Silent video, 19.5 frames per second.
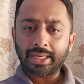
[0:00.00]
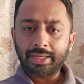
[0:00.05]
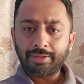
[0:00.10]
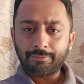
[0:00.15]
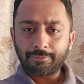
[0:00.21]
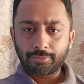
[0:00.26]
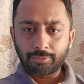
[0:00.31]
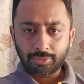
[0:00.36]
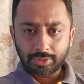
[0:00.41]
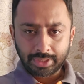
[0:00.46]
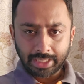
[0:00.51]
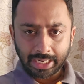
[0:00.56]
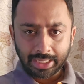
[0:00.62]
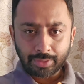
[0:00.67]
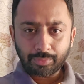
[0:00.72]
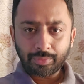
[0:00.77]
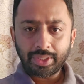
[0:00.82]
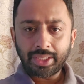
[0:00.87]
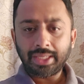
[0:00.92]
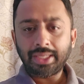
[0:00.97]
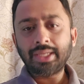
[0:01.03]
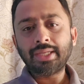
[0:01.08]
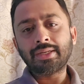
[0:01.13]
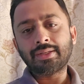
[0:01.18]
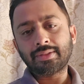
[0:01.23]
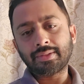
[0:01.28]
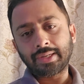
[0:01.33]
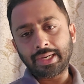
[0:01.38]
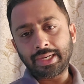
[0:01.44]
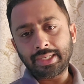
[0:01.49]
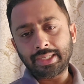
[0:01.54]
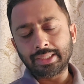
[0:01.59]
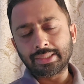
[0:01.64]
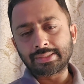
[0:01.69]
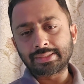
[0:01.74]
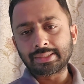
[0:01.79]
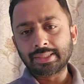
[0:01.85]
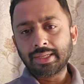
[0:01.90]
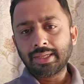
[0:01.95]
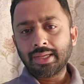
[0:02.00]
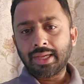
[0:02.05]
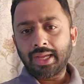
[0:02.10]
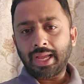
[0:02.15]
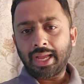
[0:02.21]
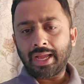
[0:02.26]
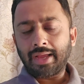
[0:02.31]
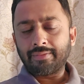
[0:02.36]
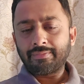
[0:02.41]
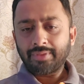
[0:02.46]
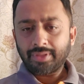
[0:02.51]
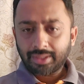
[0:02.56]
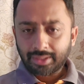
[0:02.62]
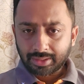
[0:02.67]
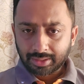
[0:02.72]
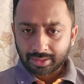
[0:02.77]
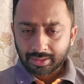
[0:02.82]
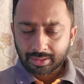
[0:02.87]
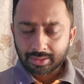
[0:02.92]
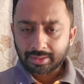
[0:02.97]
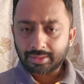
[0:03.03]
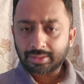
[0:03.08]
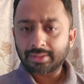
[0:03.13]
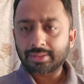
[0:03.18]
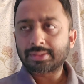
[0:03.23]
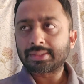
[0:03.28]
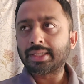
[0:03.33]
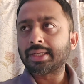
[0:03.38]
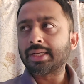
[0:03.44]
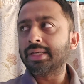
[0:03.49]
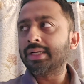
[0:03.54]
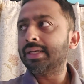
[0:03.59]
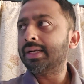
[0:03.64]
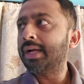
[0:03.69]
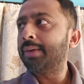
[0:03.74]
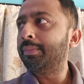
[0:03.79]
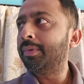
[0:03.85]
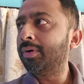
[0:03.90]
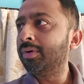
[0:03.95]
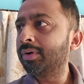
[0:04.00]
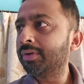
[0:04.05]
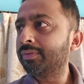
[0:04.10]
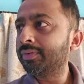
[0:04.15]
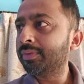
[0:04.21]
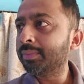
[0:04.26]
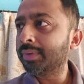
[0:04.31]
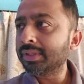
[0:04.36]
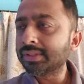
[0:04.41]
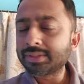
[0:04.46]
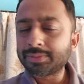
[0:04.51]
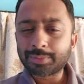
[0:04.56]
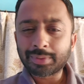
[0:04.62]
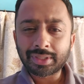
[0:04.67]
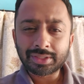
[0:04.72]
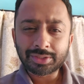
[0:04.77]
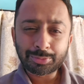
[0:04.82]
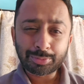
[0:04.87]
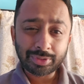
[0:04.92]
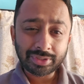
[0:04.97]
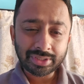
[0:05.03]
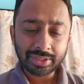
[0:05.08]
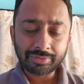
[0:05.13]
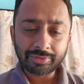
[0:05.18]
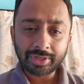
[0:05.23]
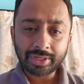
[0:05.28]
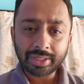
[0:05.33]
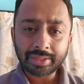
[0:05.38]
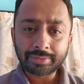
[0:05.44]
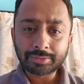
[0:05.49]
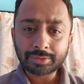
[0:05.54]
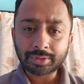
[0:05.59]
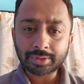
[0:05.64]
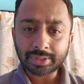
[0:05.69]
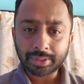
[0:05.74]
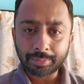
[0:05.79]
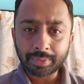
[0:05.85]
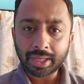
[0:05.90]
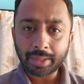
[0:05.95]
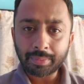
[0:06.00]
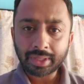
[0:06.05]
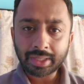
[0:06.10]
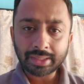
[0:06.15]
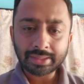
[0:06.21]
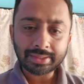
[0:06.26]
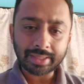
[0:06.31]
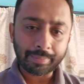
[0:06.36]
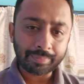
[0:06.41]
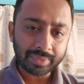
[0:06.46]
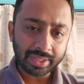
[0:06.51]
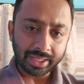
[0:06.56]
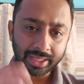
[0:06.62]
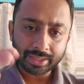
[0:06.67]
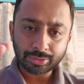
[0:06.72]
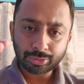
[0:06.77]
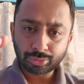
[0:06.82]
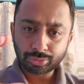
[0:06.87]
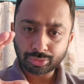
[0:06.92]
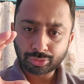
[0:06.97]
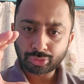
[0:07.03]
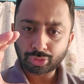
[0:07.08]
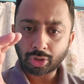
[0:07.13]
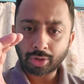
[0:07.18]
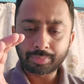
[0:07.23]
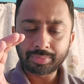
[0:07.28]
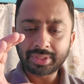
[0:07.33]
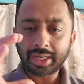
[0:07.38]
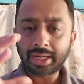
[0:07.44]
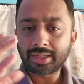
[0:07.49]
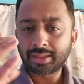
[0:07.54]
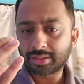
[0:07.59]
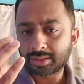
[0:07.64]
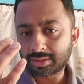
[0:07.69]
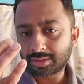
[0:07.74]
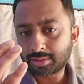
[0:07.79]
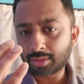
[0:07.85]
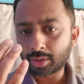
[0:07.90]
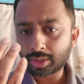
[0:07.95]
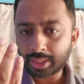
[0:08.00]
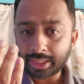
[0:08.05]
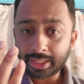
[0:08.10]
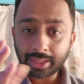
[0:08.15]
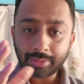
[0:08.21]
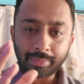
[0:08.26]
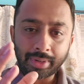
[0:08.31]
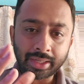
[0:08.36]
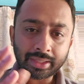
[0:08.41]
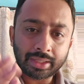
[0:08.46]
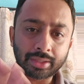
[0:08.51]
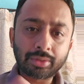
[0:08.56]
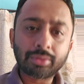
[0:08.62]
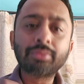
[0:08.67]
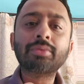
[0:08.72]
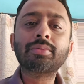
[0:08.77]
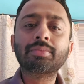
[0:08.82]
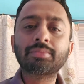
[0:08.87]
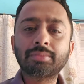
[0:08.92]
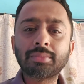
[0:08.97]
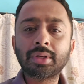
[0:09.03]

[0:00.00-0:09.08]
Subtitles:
any food that we eat, right, it's having a certain amount of emulsifiers, preservatives, or some chemicals. Something has to stop that organic matter to